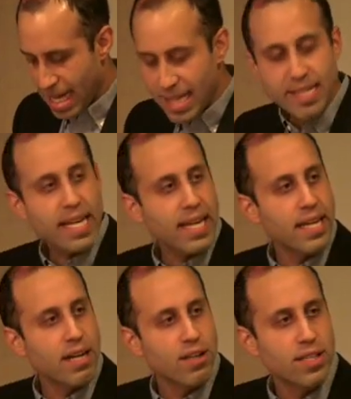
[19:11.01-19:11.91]
The second
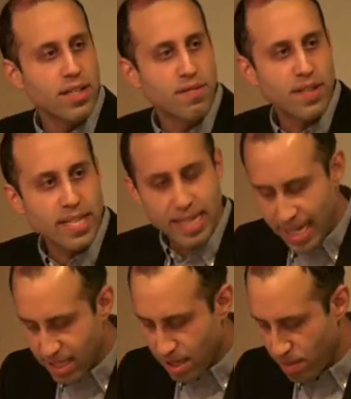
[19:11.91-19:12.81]
narrative is
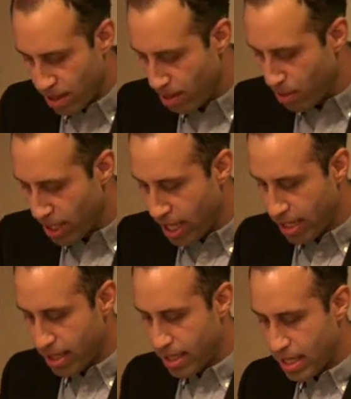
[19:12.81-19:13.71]
intimately
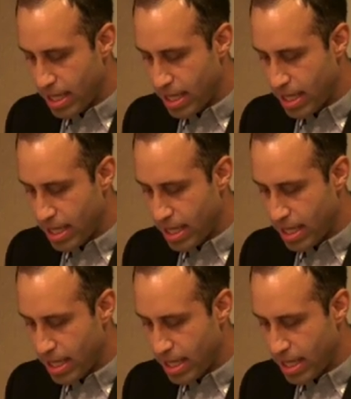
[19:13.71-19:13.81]
related.